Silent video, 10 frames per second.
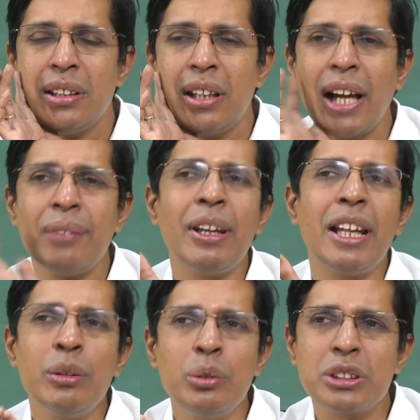and when I
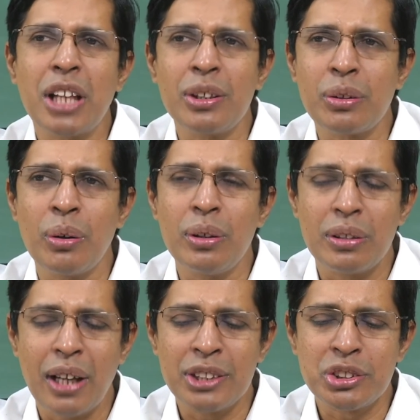lose control,
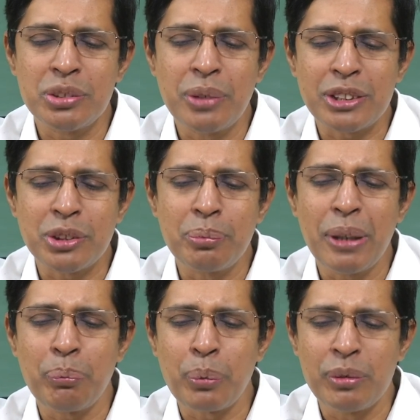there should be
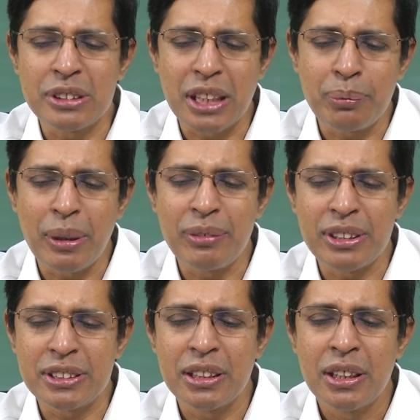a provision by
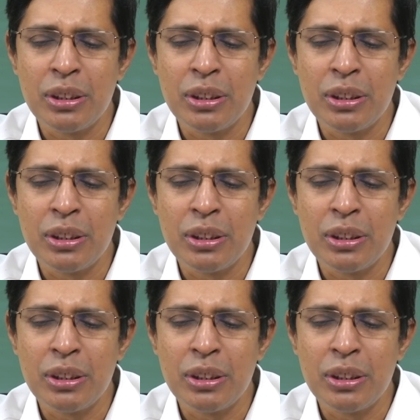which